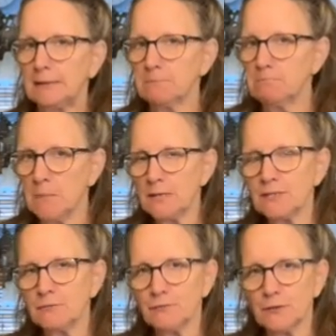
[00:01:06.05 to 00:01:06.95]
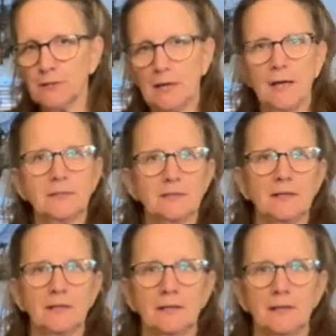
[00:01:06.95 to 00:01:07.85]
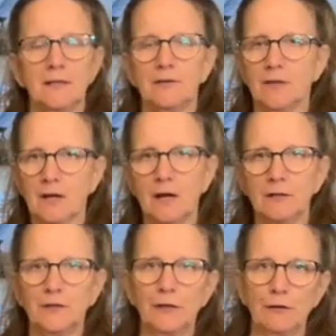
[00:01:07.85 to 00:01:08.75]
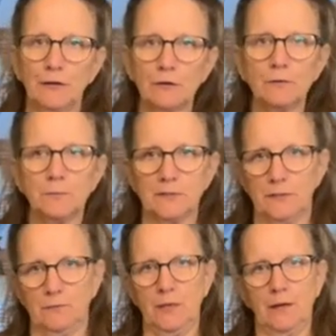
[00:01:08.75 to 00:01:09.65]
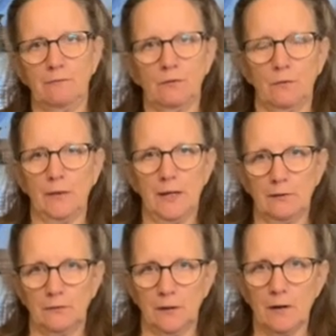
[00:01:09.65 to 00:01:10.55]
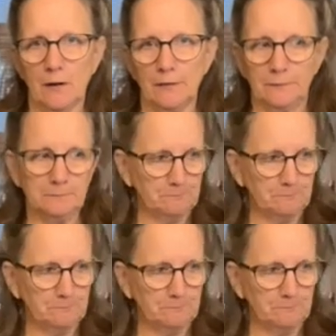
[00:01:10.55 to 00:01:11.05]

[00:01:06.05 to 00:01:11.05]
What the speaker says: Mustn't forget the culinary herbs that we have growing out in the garden.